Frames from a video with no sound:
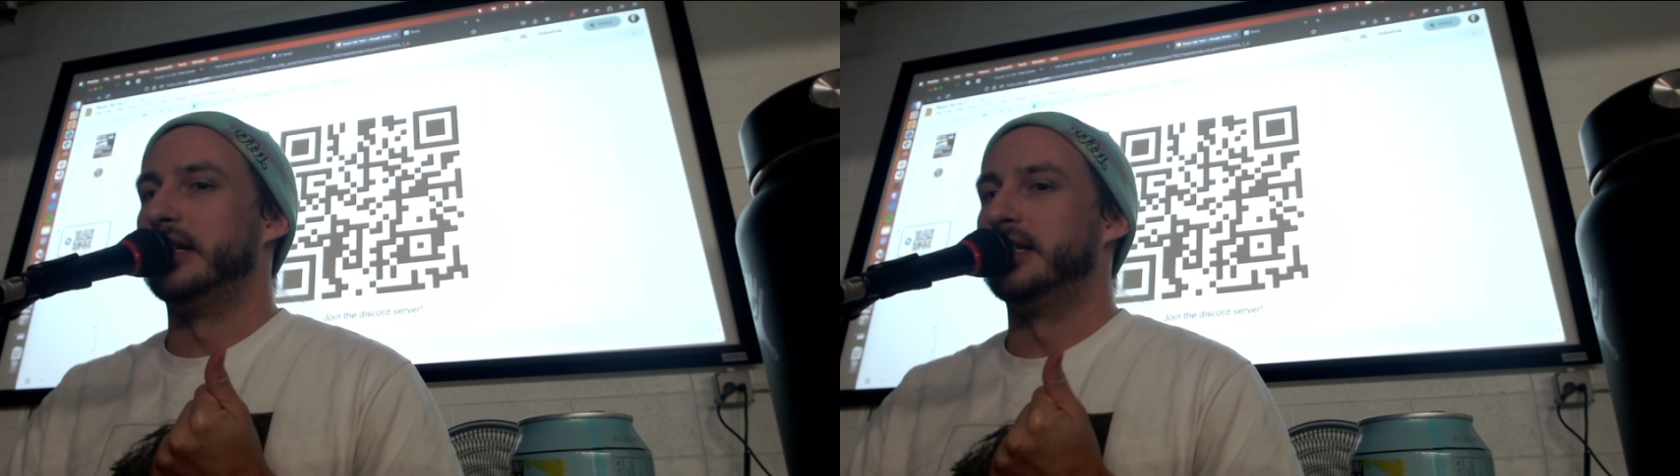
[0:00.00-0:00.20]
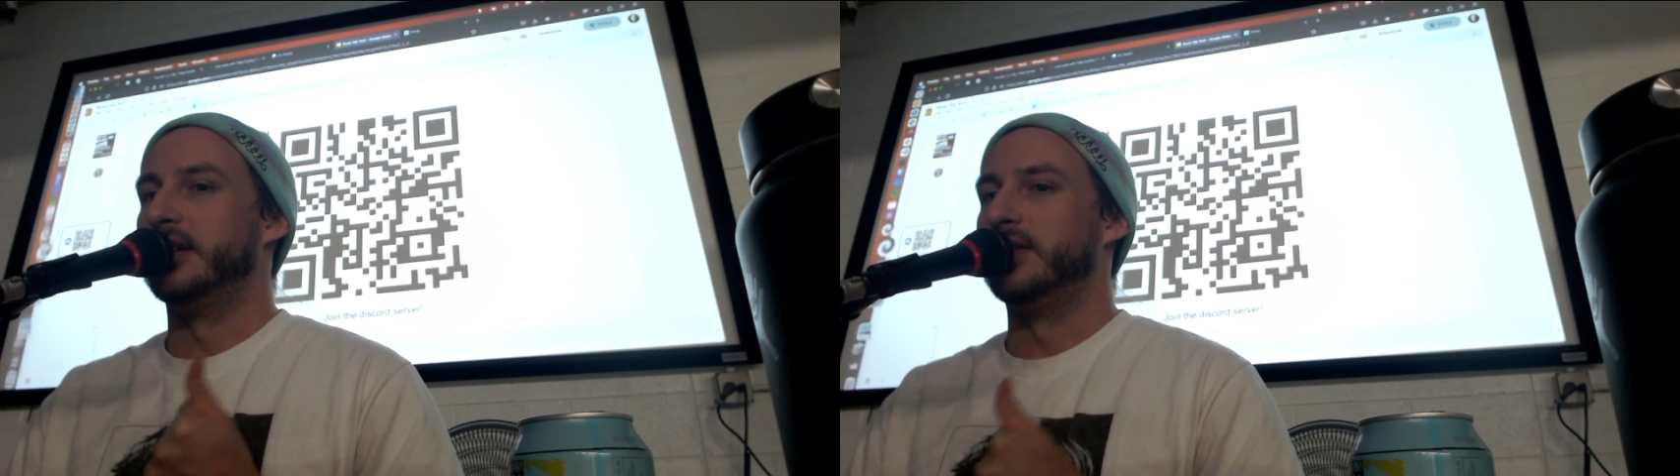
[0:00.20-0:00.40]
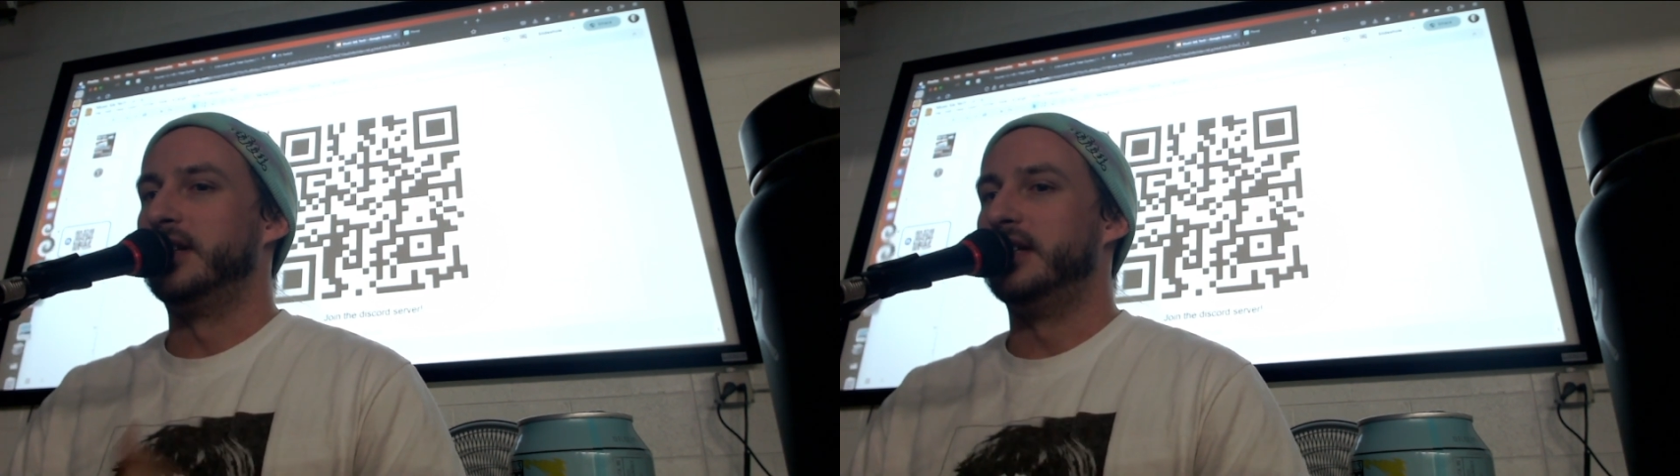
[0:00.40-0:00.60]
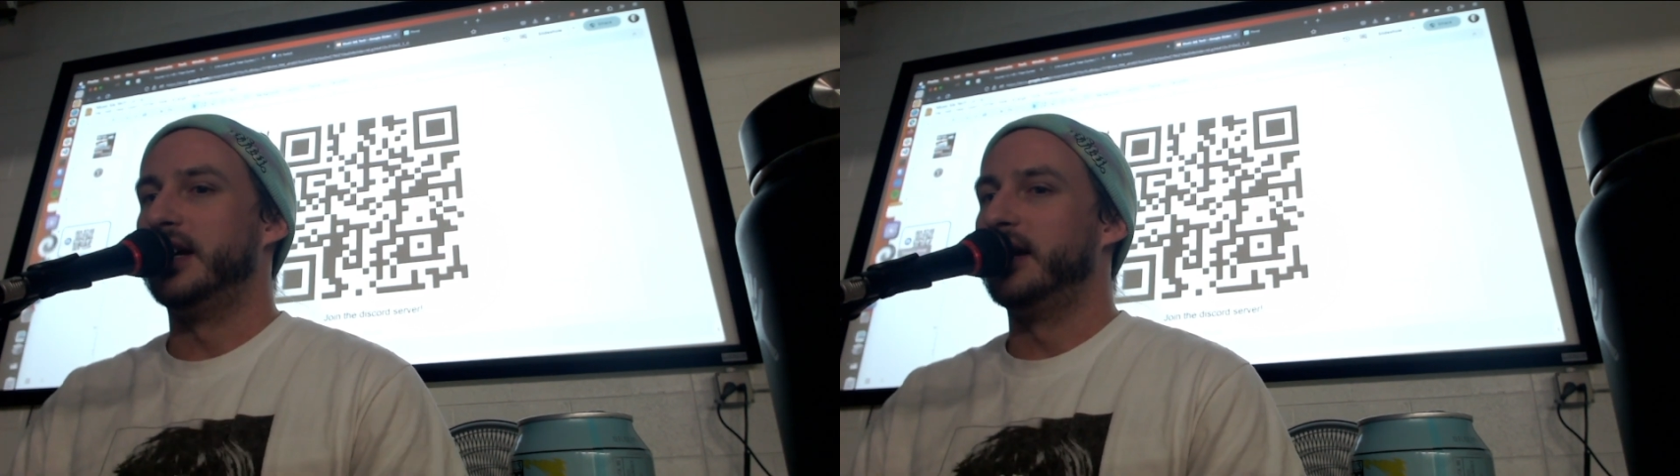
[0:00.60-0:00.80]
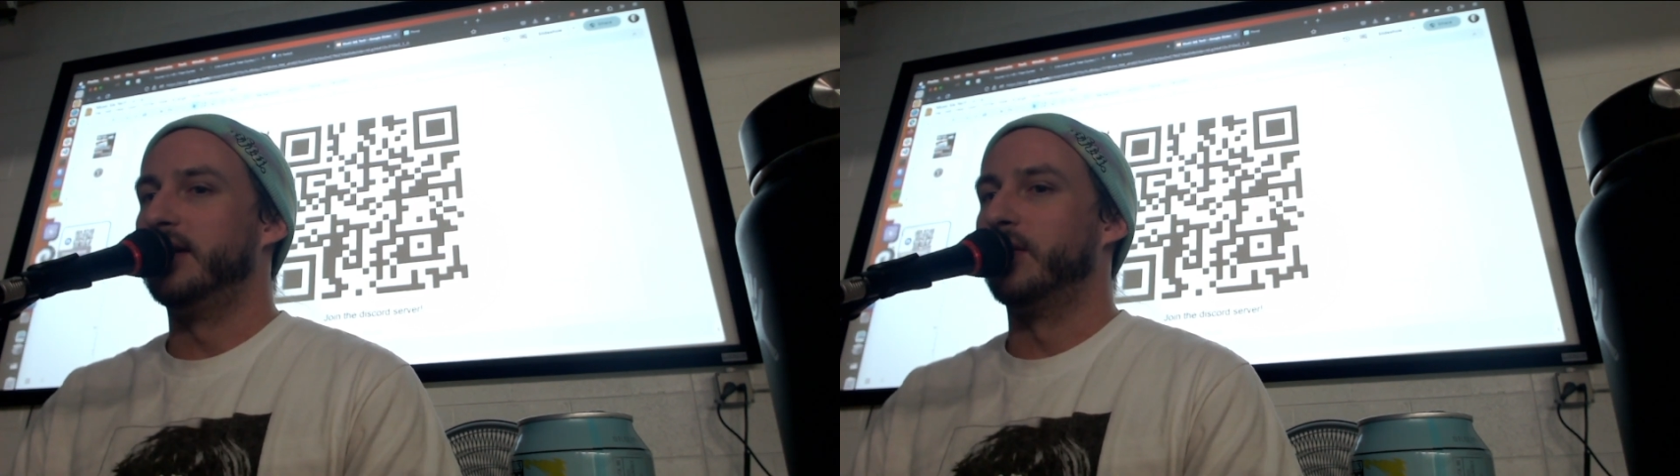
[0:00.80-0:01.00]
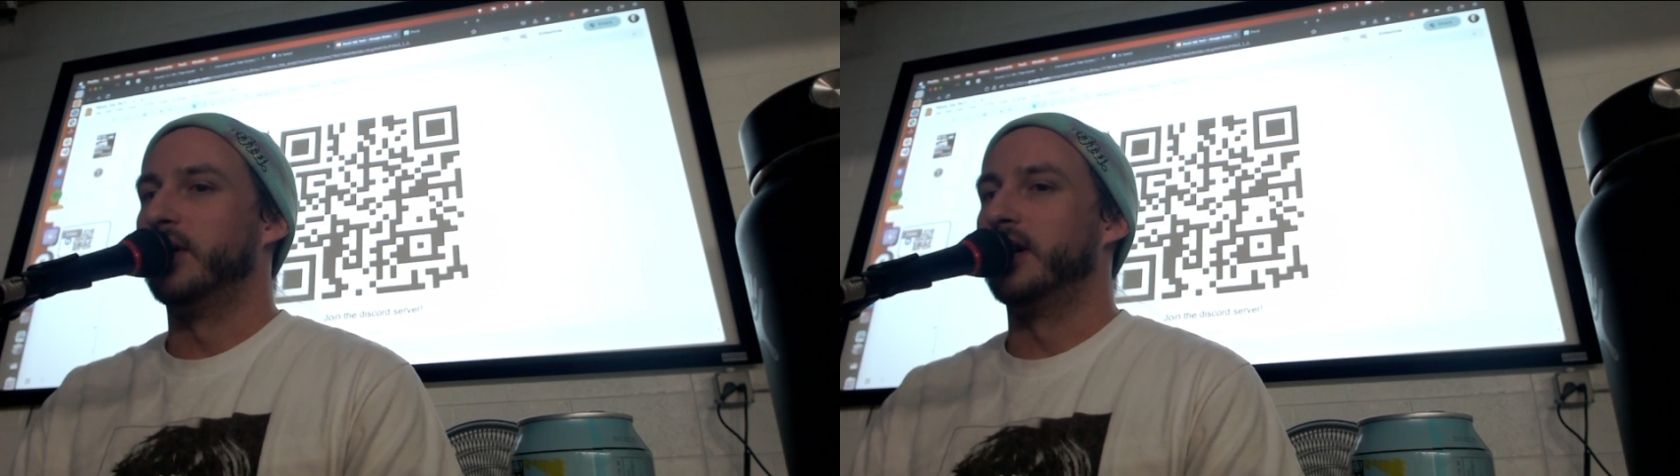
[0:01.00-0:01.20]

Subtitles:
And so today we're